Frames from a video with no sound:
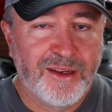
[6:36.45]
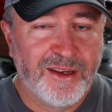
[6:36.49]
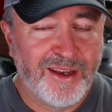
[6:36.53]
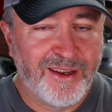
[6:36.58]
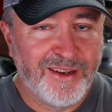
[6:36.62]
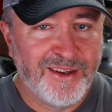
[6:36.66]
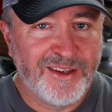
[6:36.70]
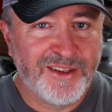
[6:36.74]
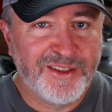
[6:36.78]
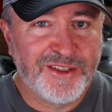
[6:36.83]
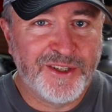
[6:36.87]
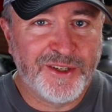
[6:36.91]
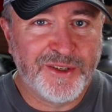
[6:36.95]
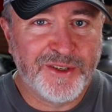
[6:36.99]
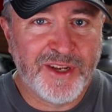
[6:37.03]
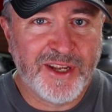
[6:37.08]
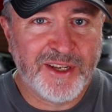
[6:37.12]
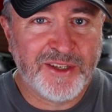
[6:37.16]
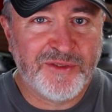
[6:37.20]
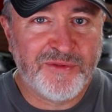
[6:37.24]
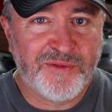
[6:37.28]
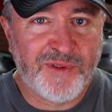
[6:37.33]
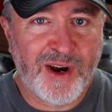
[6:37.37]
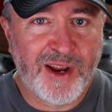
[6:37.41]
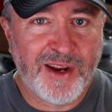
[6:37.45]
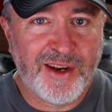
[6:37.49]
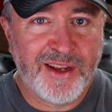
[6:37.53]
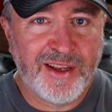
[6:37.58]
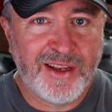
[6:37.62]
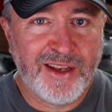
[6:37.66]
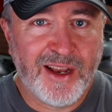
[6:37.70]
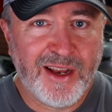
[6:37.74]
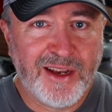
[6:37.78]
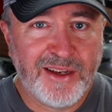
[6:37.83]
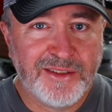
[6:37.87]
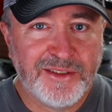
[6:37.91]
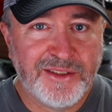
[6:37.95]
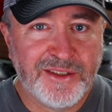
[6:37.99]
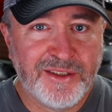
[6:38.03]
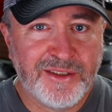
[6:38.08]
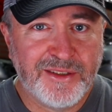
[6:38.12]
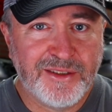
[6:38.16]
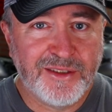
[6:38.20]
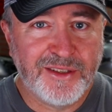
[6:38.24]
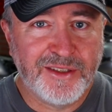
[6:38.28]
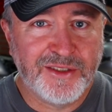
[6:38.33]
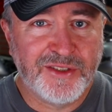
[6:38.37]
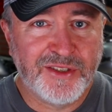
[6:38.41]
And until next Friday, guys,
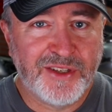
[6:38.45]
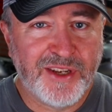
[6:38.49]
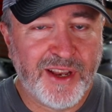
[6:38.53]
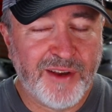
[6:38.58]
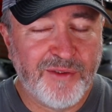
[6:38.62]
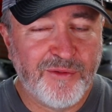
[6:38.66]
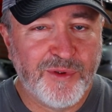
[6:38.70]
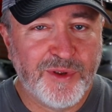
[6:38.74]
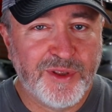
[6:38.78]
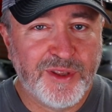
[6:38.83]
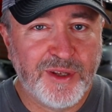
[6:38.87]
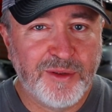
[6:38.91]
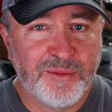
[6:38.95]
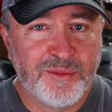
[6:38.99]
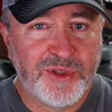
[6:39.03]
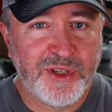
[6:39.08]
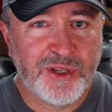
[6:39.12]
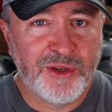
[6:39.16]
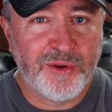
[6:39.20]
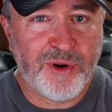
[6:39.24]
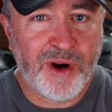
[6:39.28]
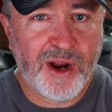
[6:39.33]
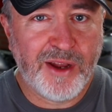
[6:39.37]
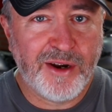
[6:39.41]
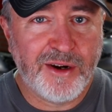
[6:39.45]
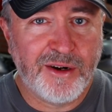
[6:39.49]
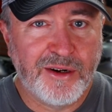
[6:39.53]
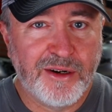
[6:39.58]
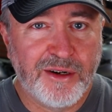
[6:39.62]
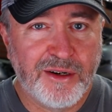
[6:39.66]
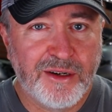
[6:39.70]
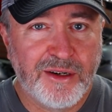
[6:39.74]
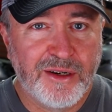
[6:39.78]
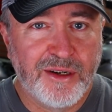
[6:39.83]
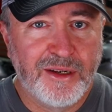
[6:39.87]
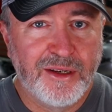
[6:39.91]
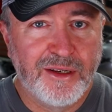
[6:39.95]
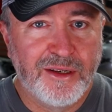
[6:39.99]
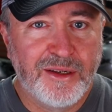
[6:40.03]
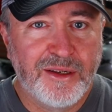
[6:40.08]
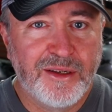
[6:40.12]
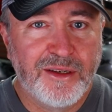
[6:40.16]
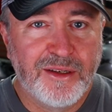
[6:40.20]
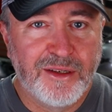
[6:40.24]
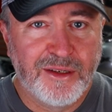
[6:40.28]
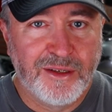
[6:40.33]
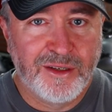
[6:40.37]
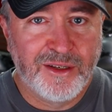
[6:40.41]
this is Kevin with MC Rider,
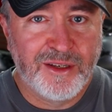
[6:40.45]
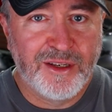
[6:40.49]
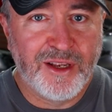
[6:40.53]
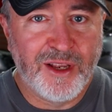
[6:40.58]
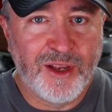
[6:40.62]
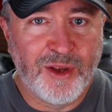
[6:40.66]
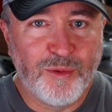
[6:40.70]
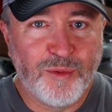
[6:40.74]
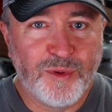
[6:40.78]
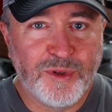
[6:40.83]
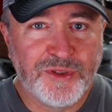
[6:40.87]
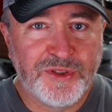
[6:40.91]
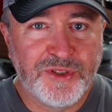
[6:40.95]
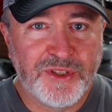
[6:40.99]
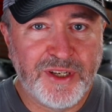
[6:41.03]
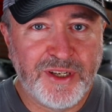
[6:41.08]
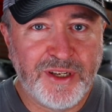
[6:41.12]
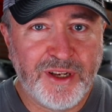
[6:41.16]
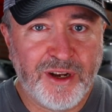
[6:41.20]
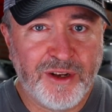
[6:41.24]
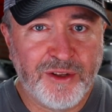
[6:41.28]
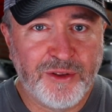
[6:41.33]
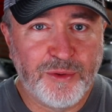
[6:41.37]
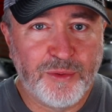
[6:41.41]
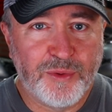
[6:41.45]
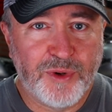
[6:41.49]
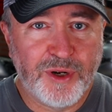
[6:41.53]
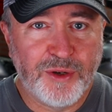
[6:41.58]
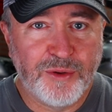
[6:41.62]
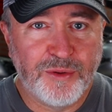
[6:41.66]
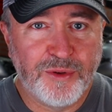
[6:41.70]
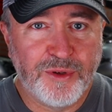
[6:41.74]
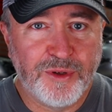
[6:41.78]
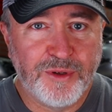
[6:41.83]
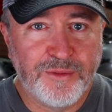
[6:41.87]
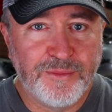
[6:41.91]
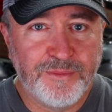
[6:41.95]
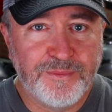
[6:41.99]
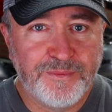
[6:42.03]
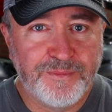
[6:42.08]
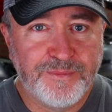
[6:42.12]
and we'll see you on the road.